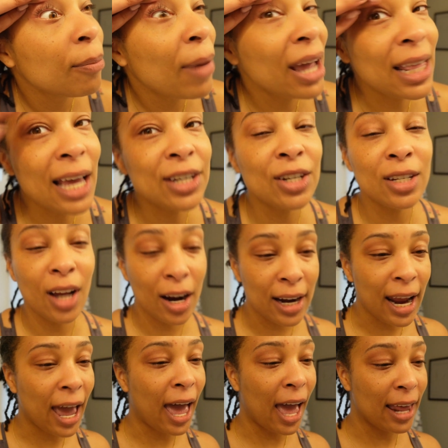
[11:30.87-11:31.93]
my lashes are
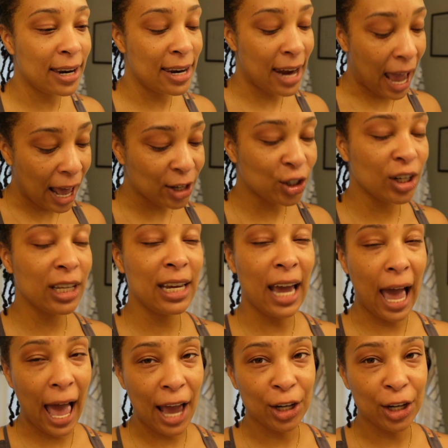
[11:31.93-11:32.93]
na naturally